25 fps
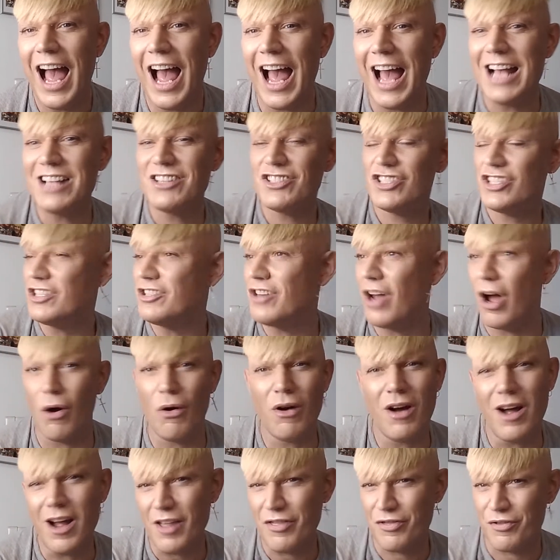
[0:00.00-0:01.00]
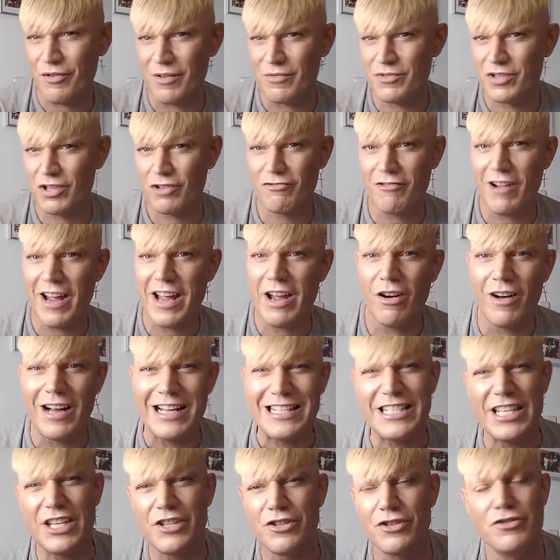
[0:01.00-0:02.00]
And, you know, I thought it was a great
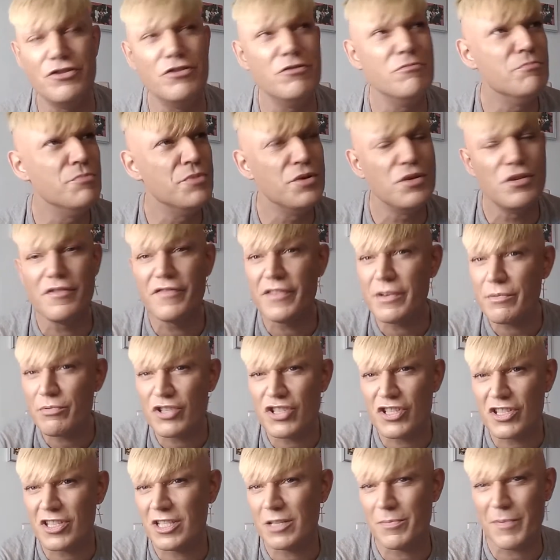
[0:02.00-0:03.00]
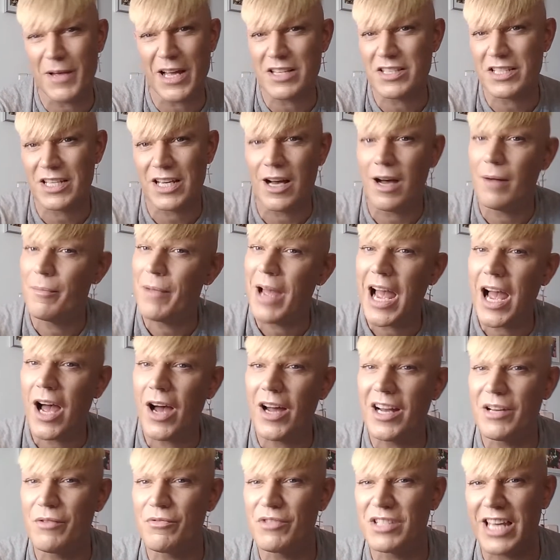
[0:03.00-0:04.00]
idea. The new movie was just about to come
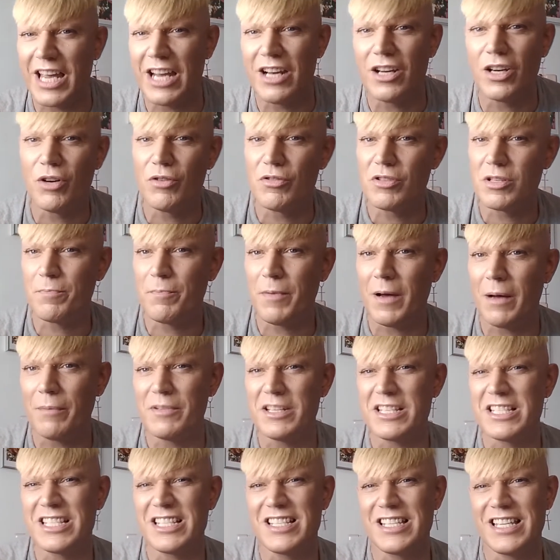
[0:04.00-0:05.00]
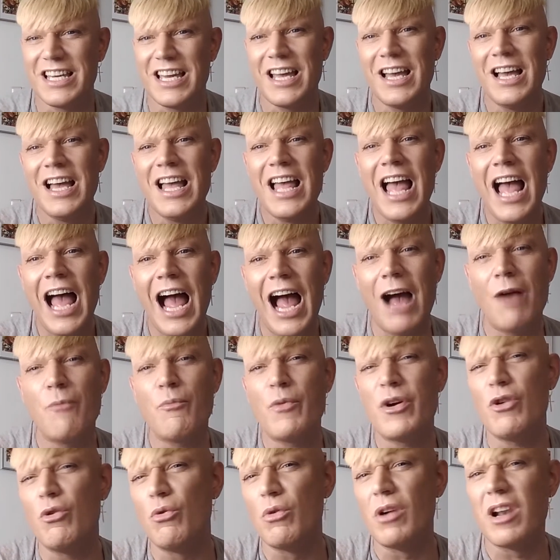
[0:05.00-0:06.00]
out and it was getting loads of publicity. And
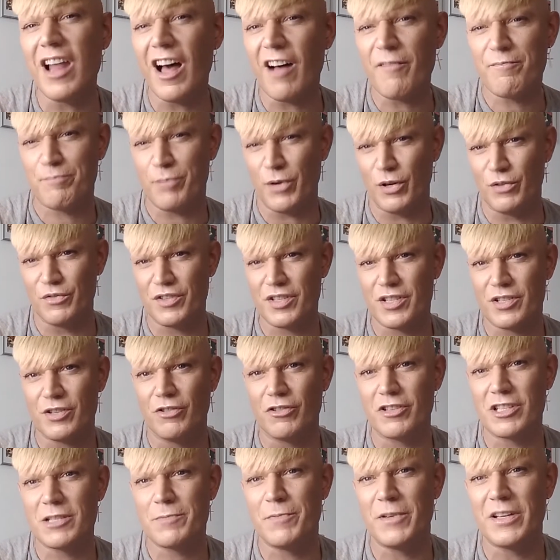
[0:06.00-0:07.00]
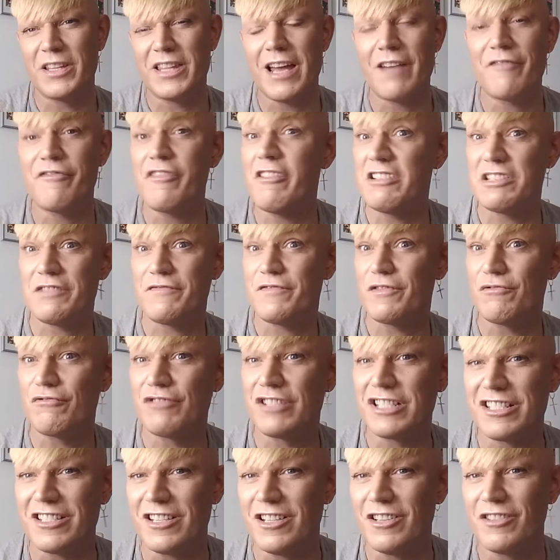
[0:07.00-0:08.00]
we all love Bond songs, but they're very difficult
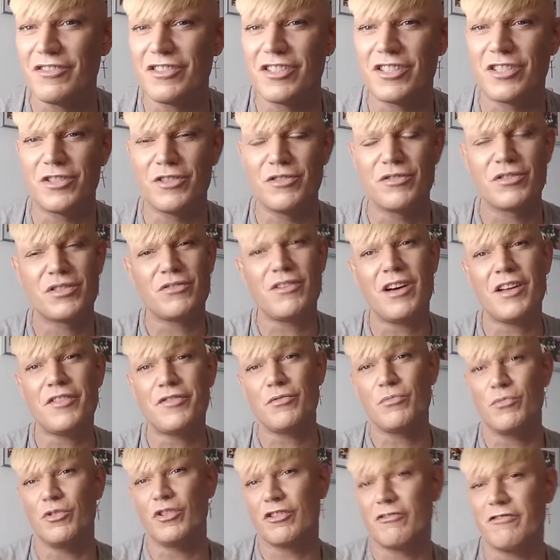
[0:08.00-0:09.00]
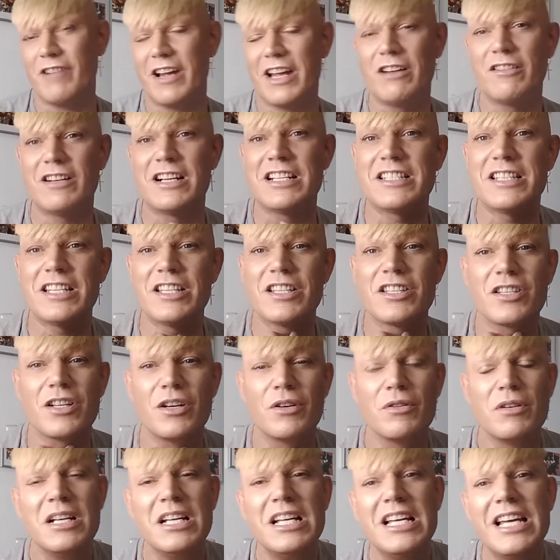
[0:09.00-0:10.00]
to dance to. So I thought, what a great idea.
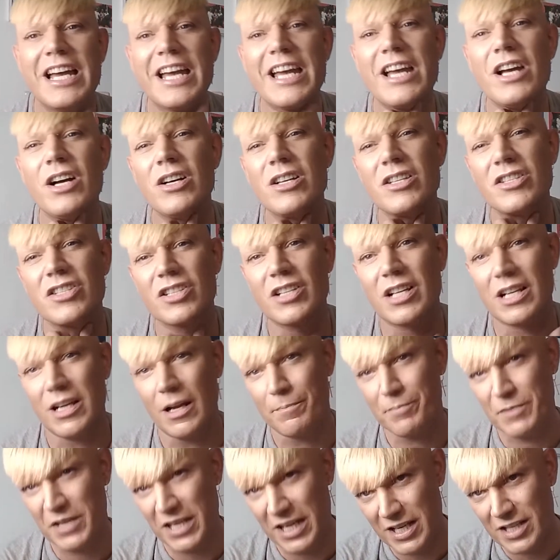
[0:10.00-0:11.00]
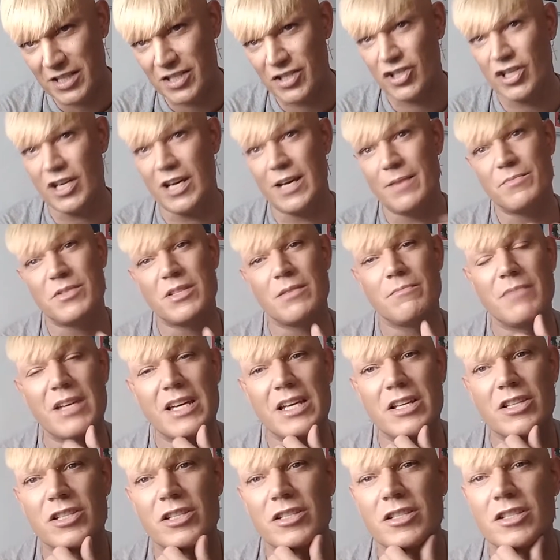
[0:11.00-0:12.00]
So he asked Klubkidz, James and
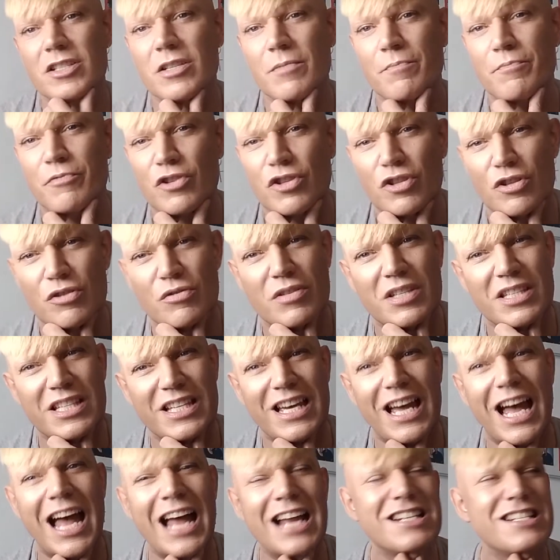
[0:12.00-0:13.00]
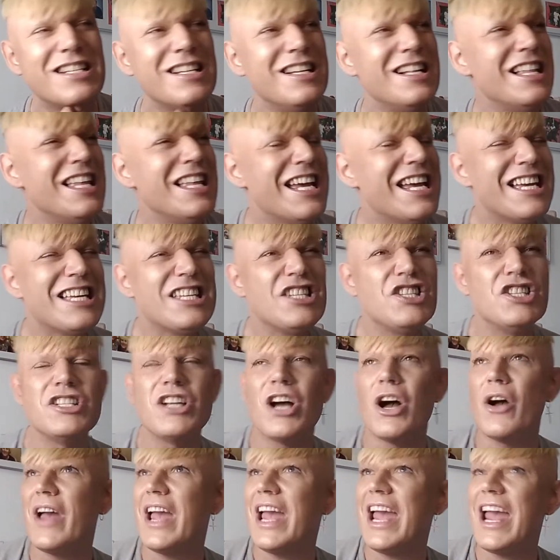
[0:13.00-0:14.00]
me to produce it. And, you
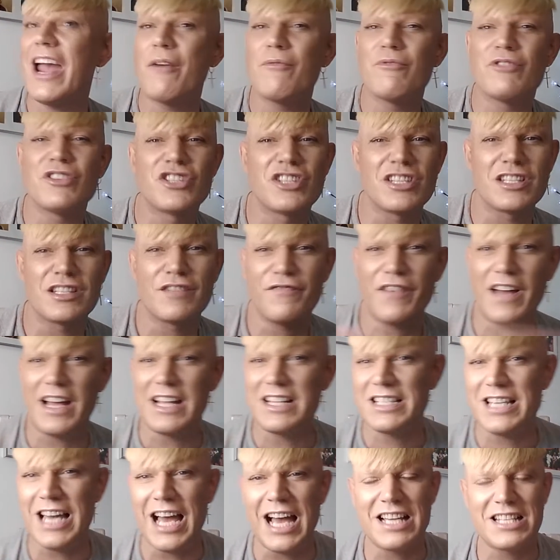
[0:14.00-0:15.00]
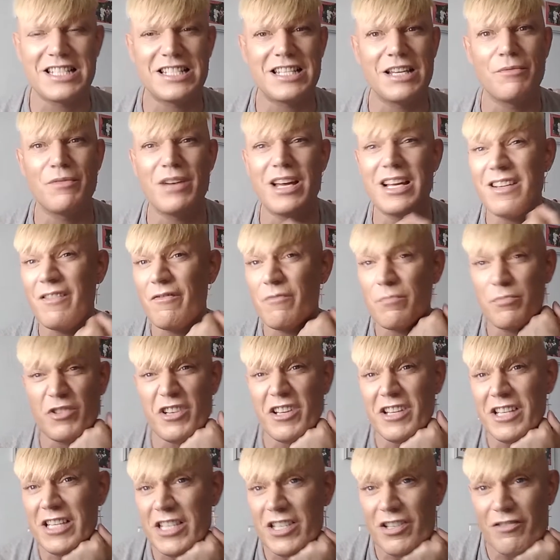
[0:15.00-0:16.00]
know, it was just fantastic. We had
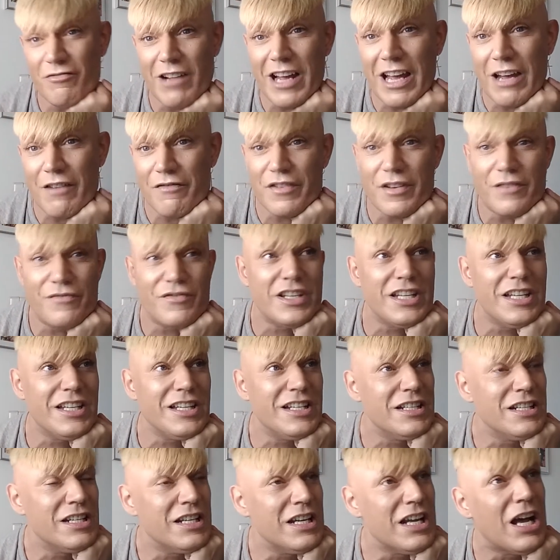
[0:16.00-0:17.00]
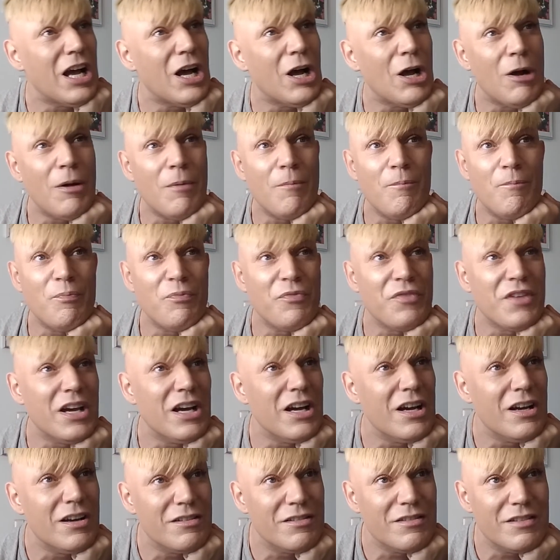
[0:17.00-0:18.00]
everybody, Soraya Vivian,
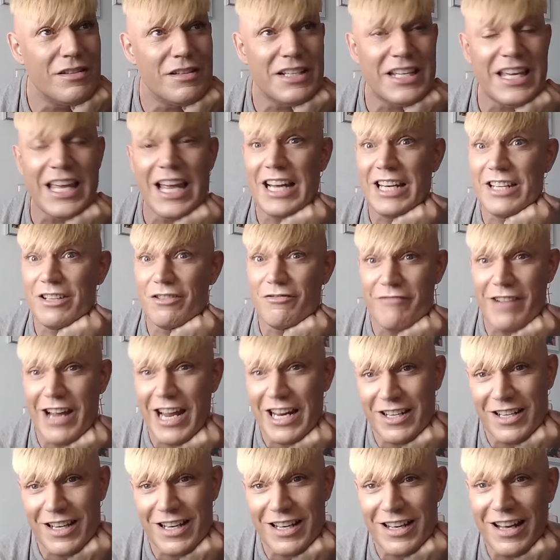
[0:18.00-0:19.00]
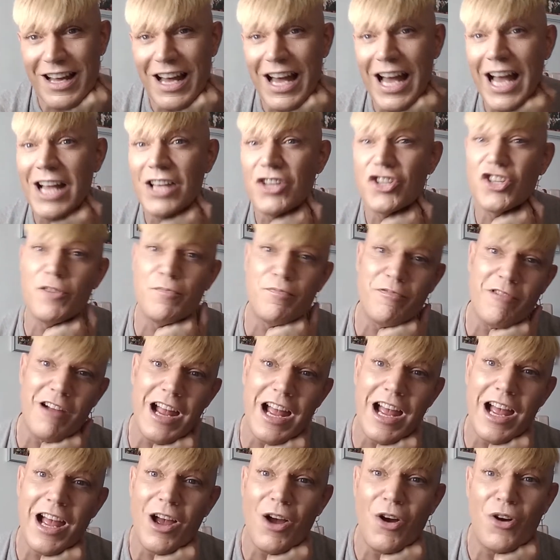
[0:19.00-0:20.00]
Kelly Lorena, Angie
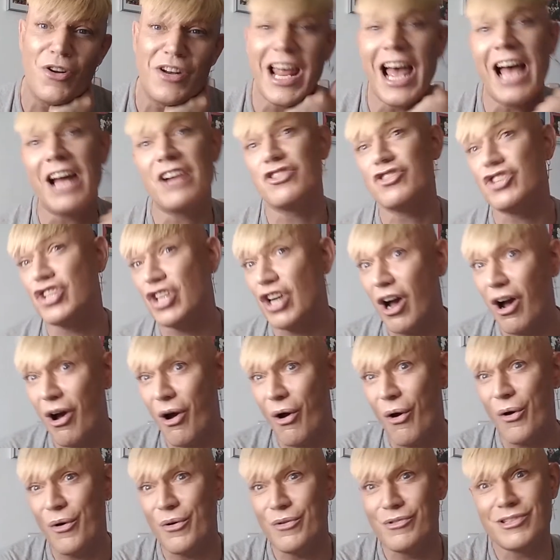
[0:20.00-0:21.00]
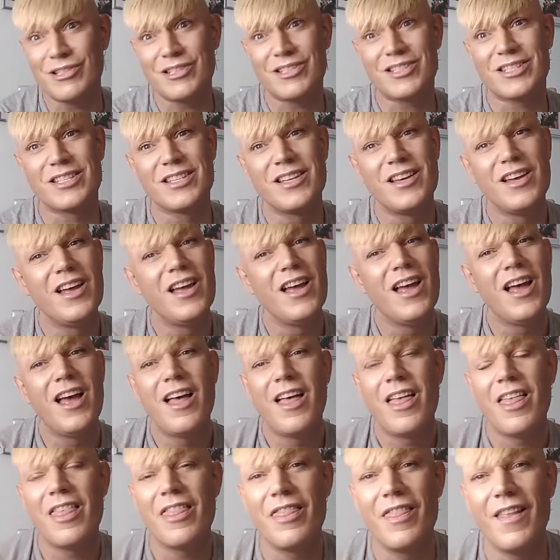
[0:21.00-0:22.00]
Brown, Hannah Jones.
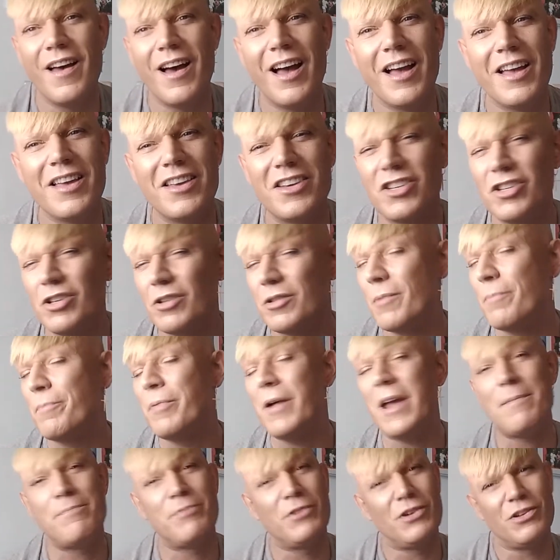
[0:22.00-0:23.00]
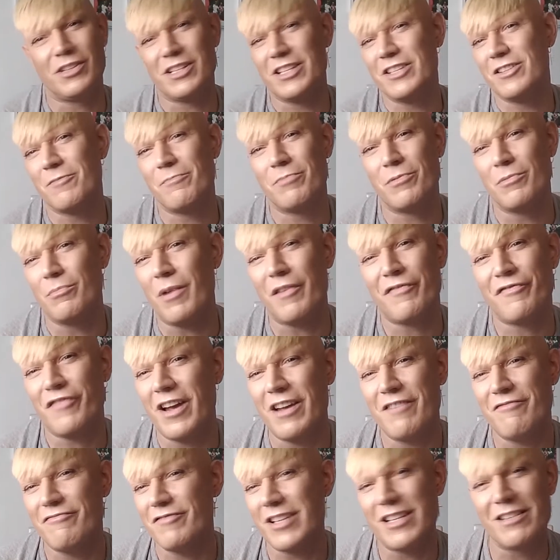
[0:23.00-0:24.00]
The people on it, they were my
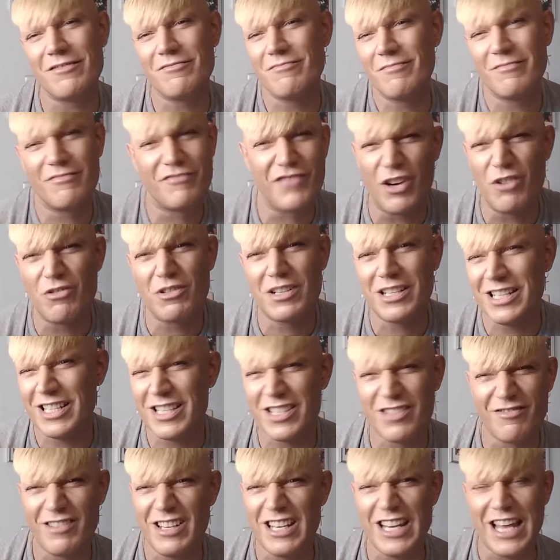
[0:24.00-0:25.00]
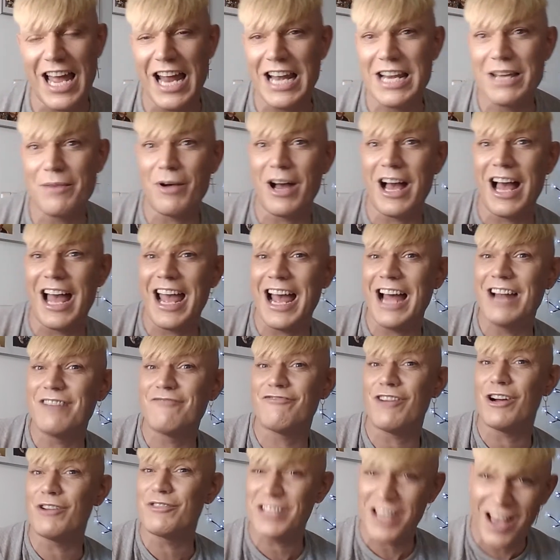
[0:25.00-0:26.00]
favourite vocalists, really, anyway.
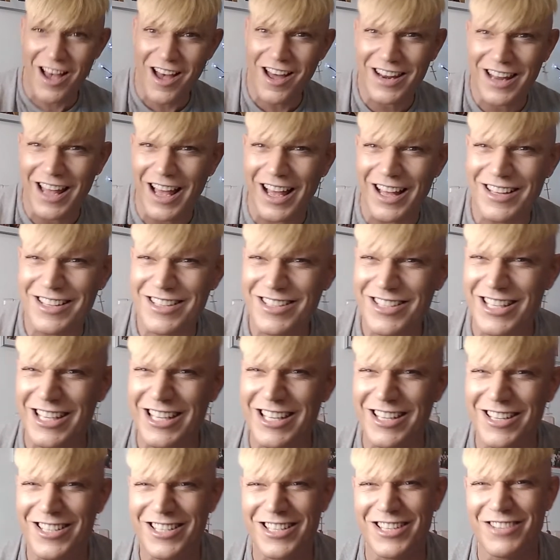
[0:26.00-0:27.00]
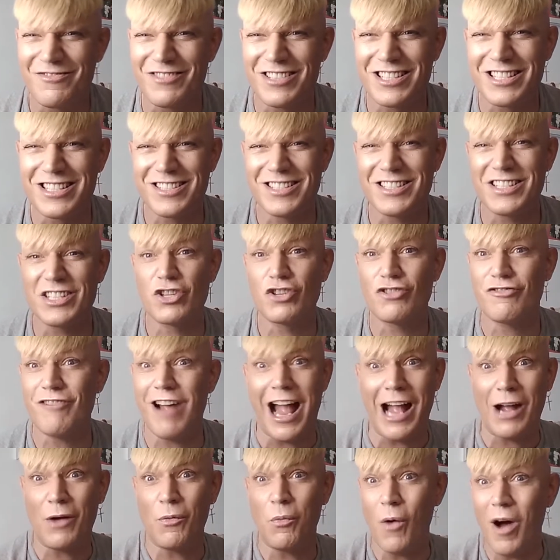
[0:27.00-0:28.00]
And Rozalla, she was
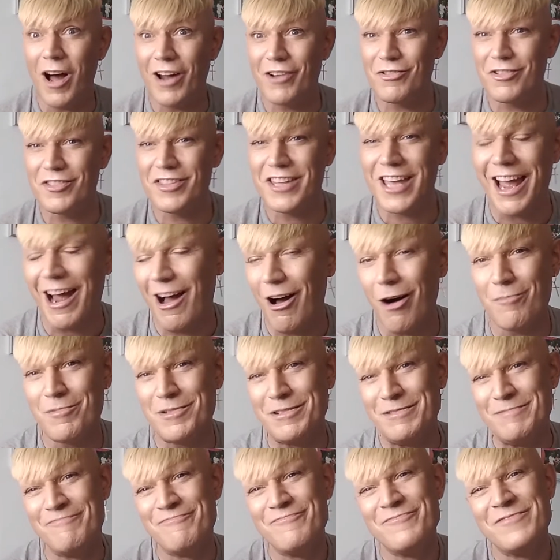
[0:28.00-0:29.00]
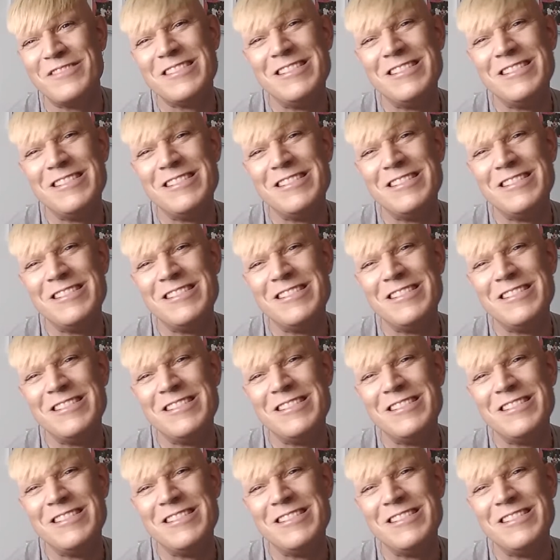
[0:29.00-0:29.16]
track one on the album,